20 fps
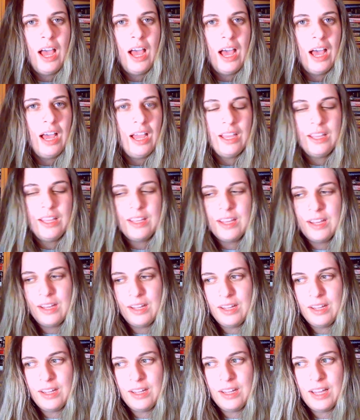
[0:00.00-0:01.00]

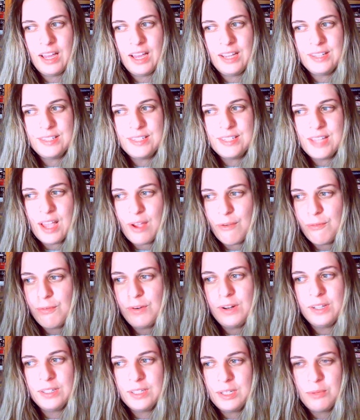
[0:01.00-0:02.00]
I
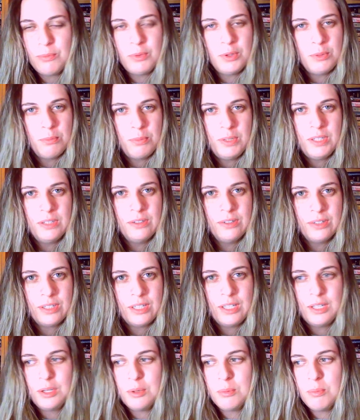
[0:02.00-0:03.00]
definitely will be
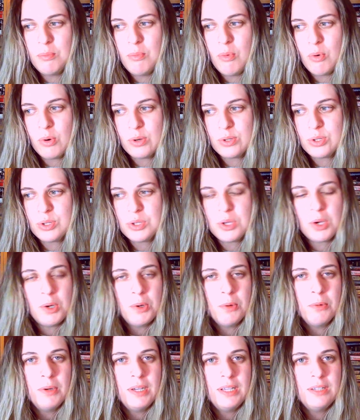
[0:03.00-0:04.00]
looking more
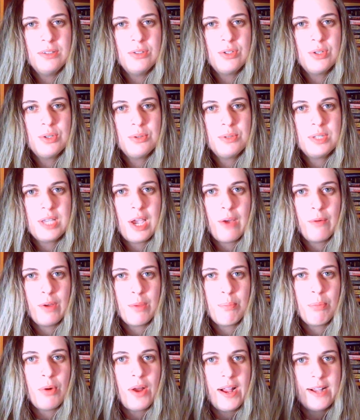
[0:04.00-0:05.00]
so into Terry
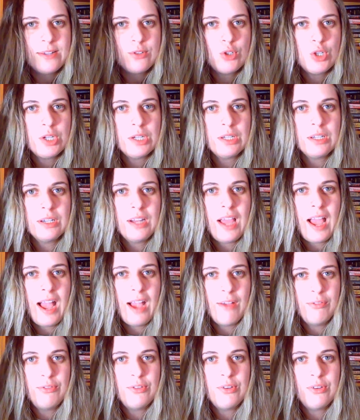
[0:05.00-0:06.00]
Pratchett
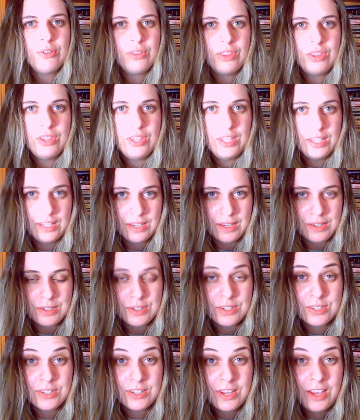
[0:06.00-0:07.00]
after
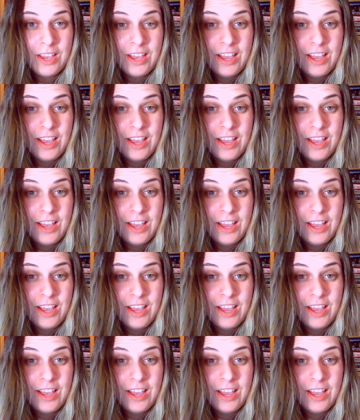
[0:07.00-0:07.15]
this.